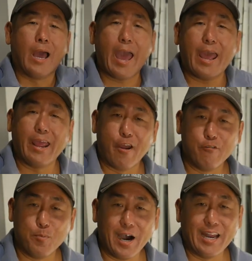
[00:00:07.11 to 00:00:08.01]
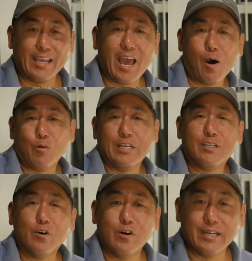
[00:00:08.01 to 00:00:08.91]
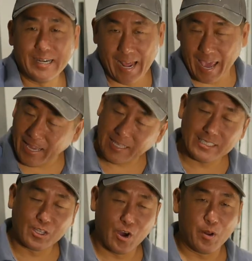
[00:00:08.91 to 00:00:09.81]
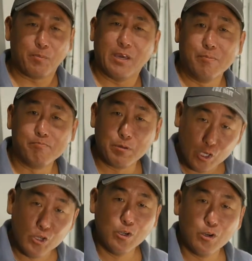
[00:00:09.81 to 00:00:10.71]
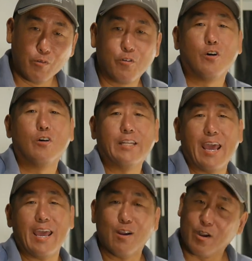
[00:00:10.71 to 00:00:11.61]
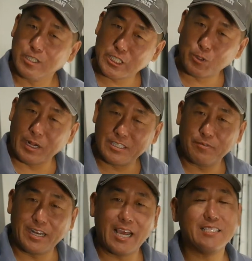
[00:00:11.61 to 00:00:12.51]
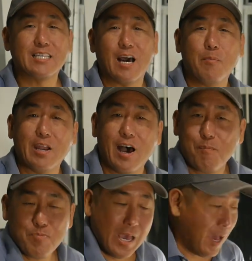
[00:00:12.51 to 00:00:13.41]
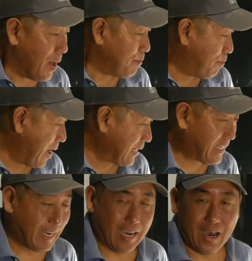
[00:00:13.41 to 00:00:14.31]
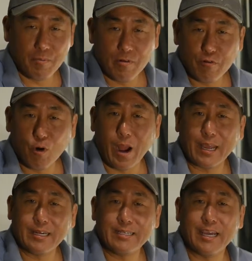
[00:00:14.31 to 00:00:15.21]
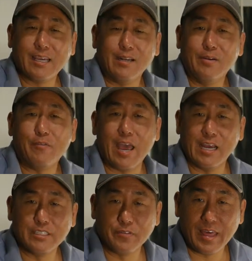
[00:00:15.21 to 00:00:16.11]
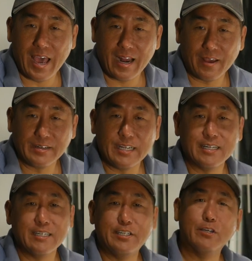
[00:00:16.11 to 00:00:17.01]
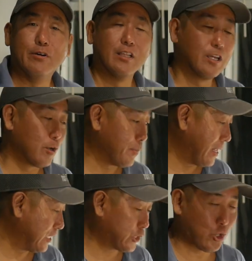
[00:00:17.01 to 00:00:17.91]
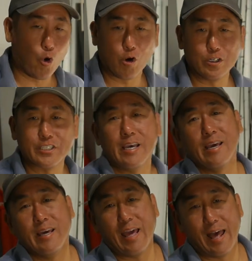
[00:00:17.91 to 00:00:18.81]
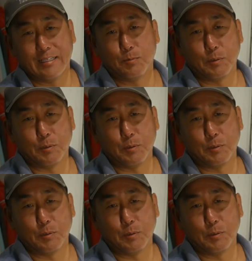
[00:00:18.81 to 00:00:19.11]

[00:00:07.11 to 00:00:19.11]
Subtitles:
Hey everybody, how we doing today? It's going to be a beautiful day or a stretch of days coming up. But before I can take an advantage of that, I need to do a little bit of chores and